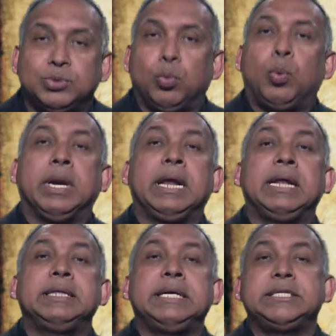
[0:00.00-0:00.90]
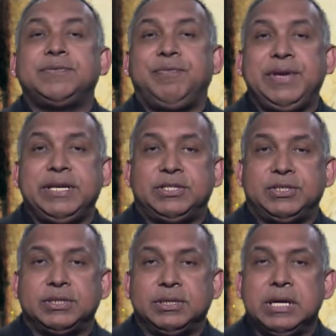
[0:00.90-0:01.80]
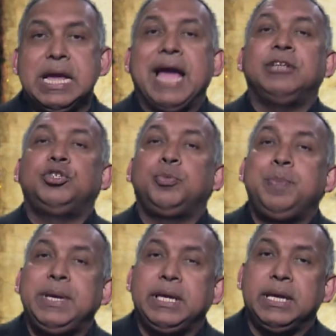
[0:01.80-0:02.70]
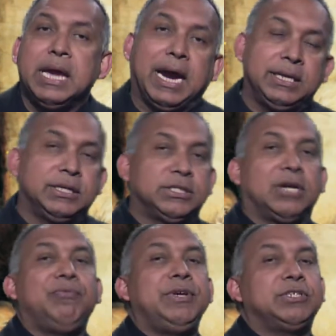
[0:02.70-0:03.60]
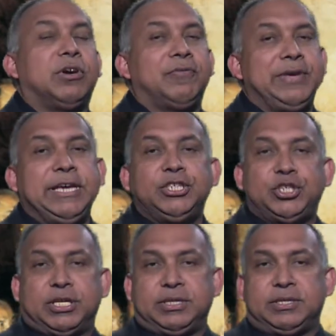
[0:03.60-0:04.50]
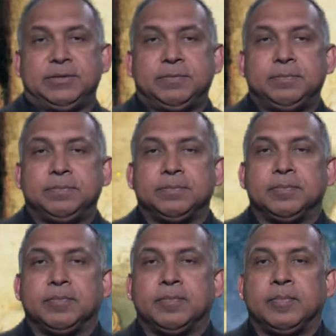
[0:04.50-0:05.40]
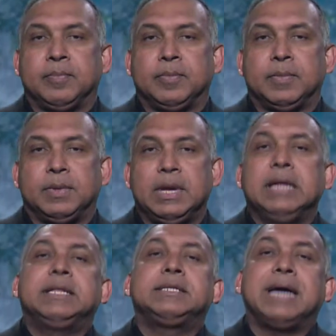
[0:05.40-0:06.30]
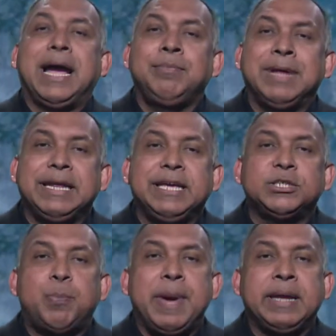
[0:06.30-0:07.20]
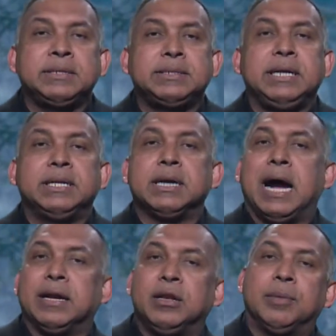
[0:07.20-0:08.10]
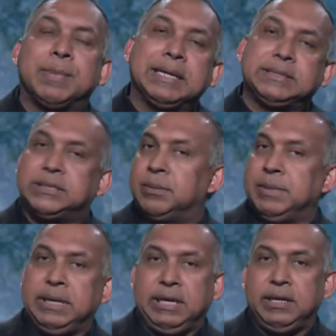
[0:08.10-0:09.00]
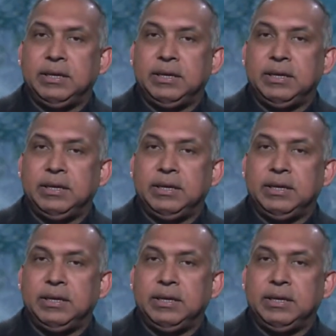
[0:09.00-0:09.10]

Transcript: one another's feet and to be at the service of each other. The time that he spends in the Garden of Gethsemane